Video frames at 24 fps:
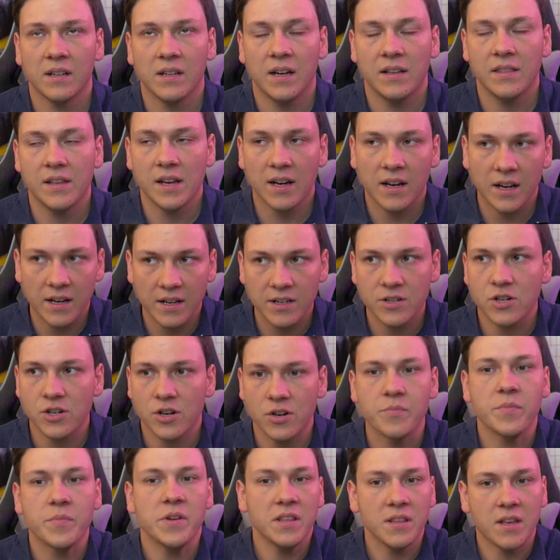And that kind of
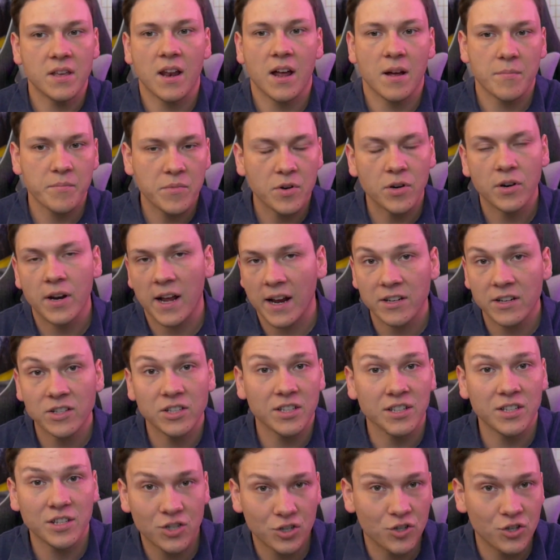showed me that I'm not
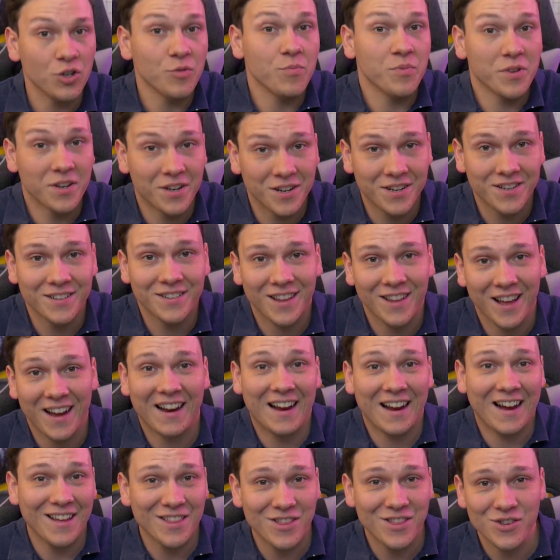actually stupid
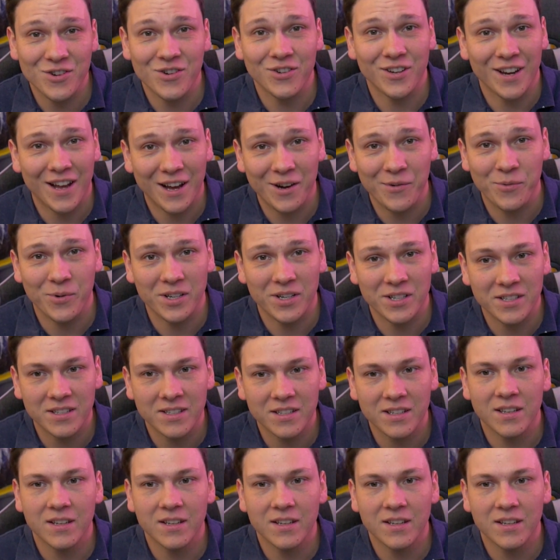like I thought I was.